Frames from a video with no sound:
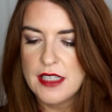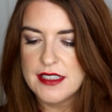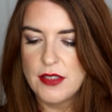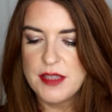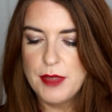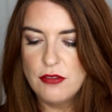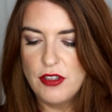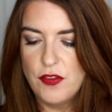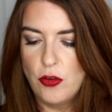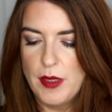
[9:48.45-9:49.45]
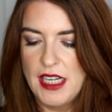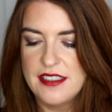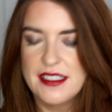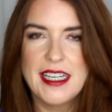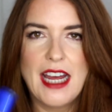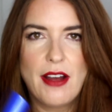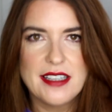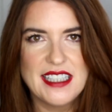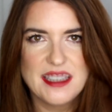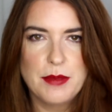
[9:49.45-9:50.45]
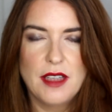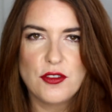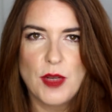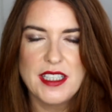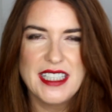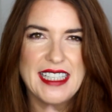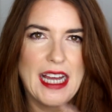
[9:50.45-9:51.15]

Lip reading: So it's been reformulated. It now has SPF 20.